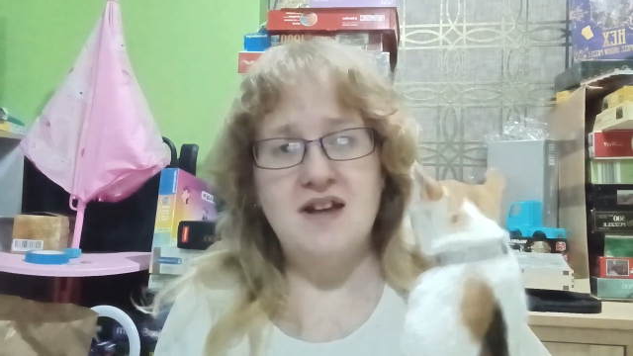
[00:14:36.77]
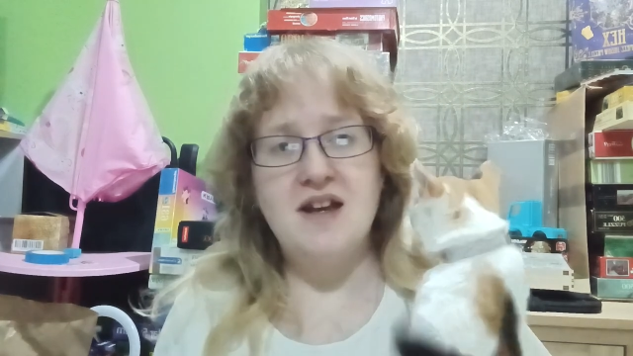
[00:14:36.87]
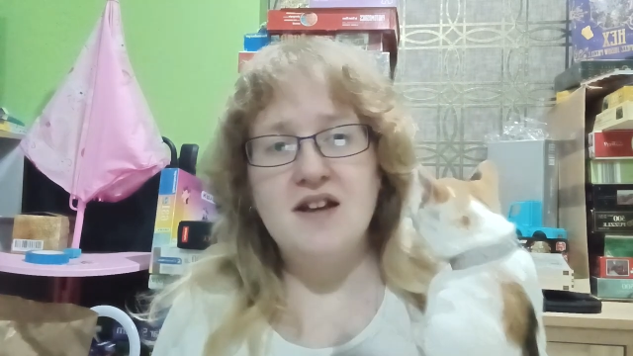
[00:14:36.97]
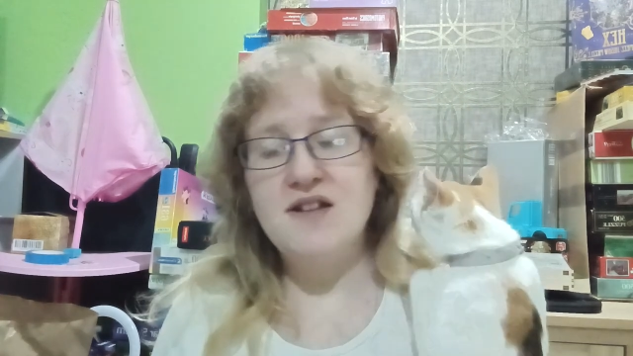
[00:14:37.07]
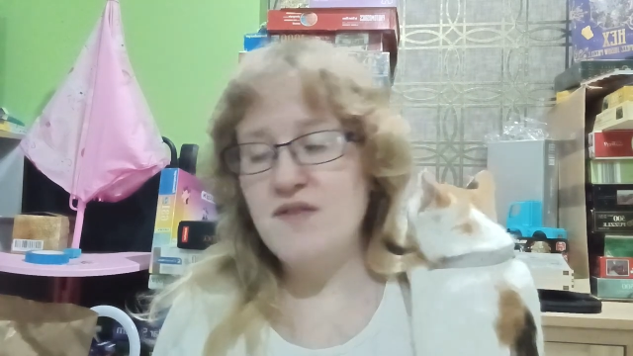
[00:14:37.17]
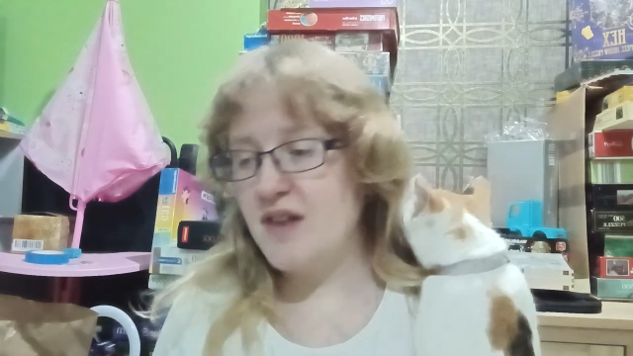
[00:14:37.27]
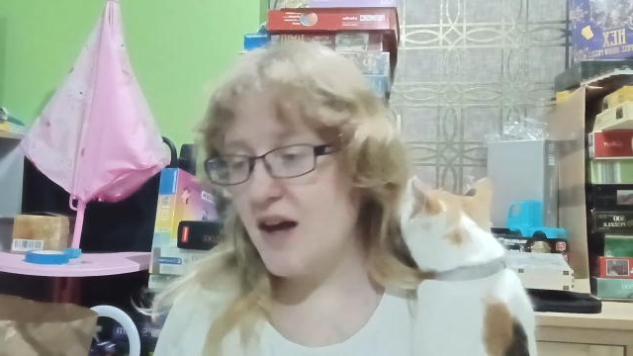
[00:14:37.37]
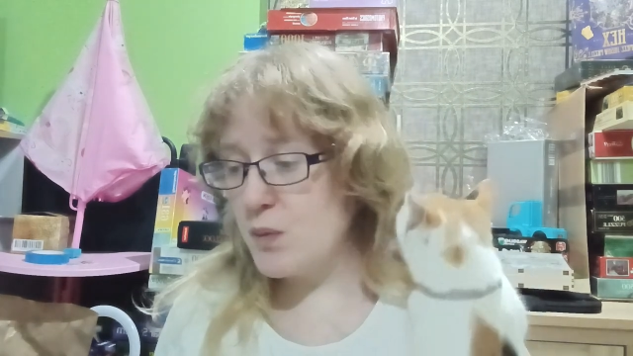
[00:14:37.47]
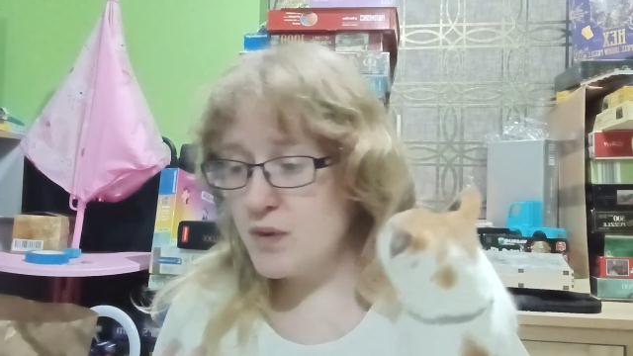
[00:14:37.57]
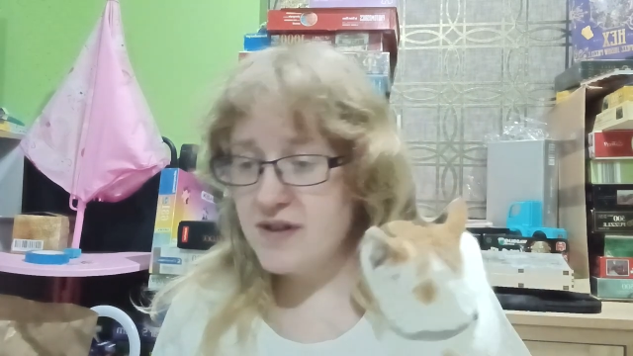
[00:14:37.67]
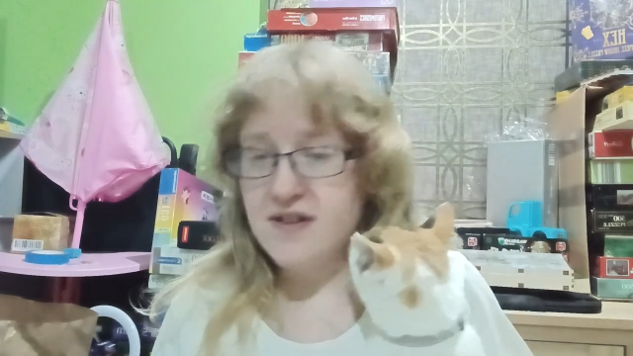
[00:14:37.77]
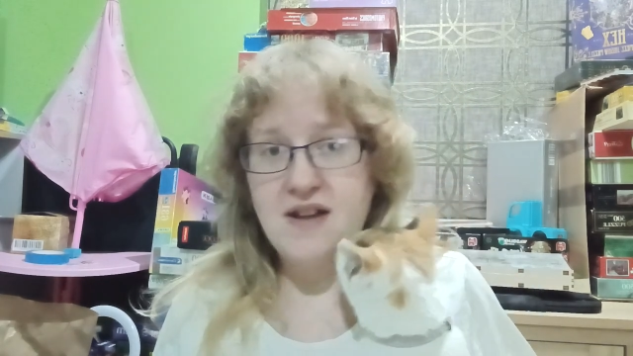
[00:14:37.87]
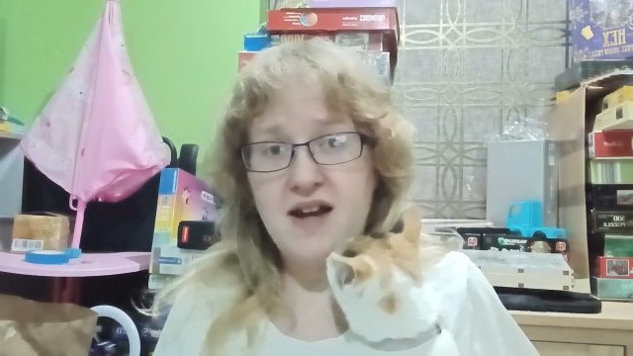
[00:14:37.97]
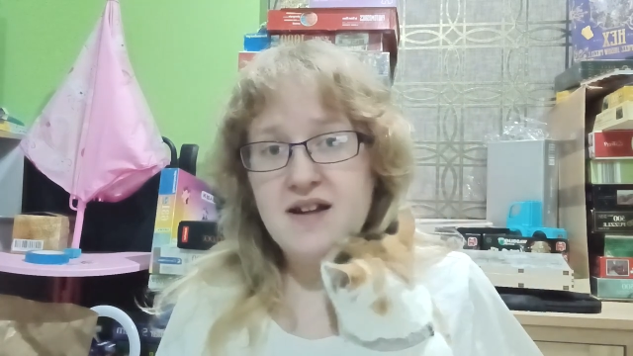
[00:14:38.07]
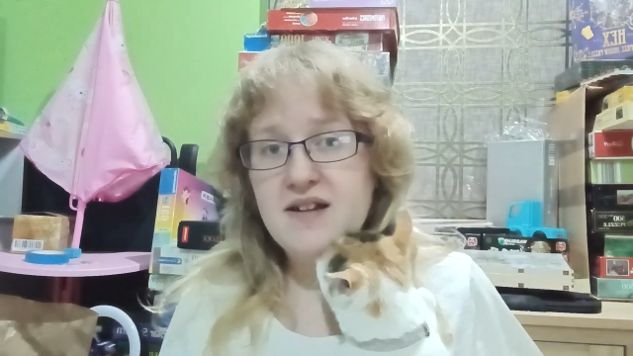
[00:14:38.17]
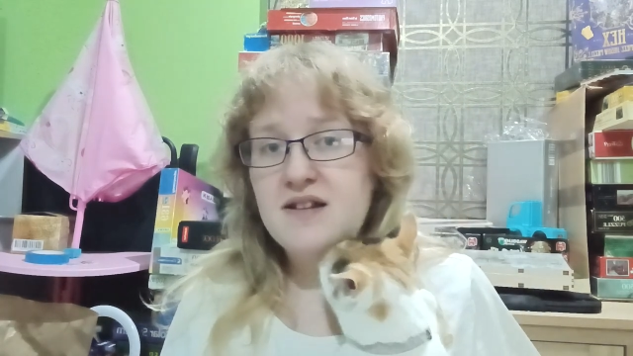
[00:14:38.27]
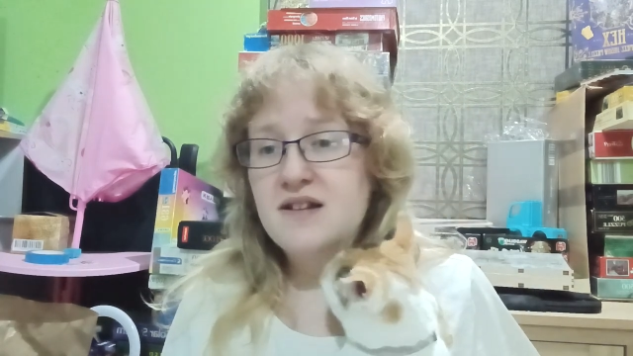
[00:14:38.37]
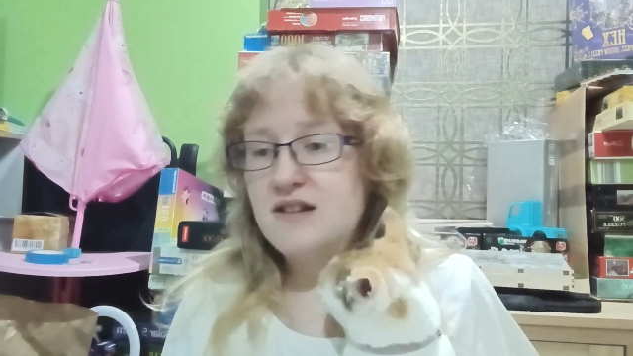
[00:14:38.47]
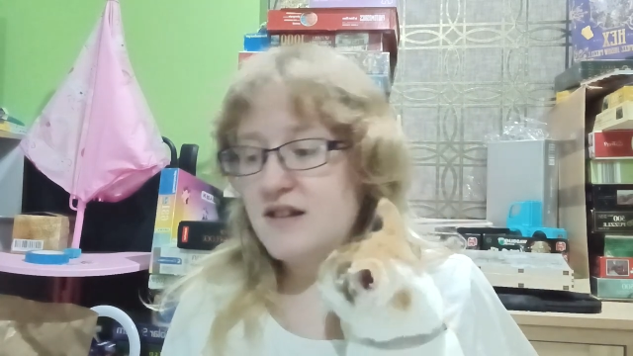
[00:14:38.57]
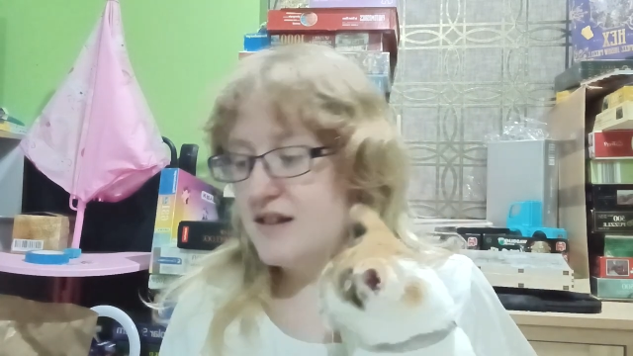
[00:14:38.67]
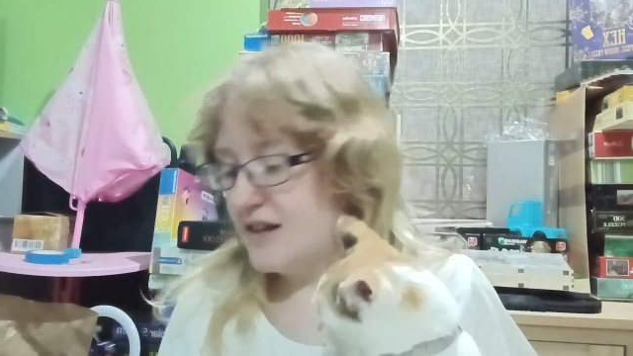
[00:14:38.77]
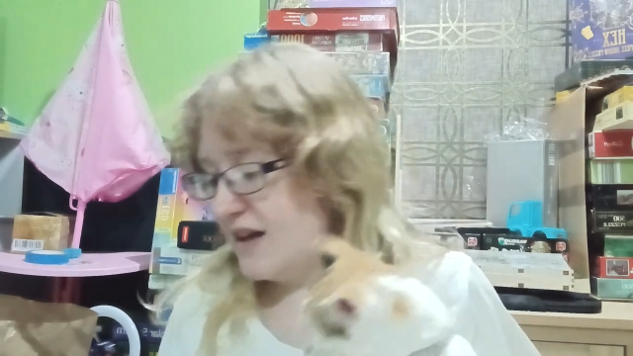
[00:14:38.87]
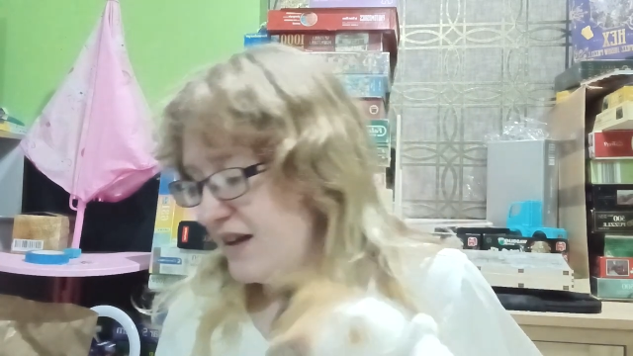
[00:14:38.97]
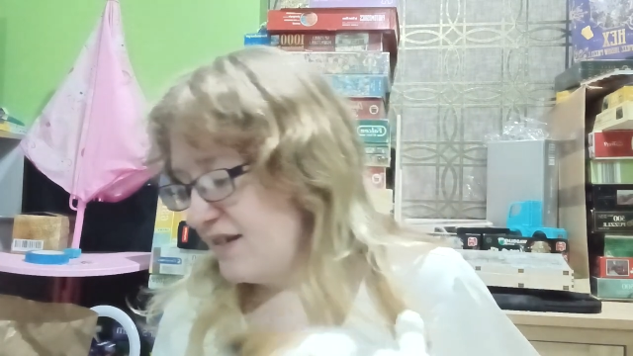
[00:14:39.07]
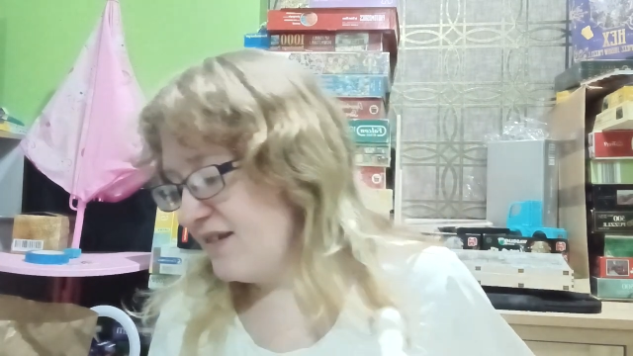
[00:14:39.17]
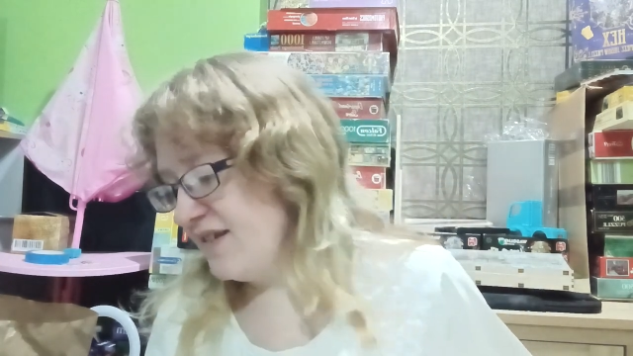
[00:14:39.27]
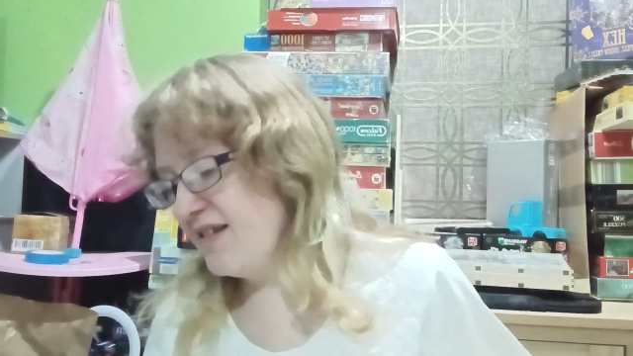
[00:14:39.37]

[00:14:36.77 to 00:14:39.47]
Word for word: Something that I would say and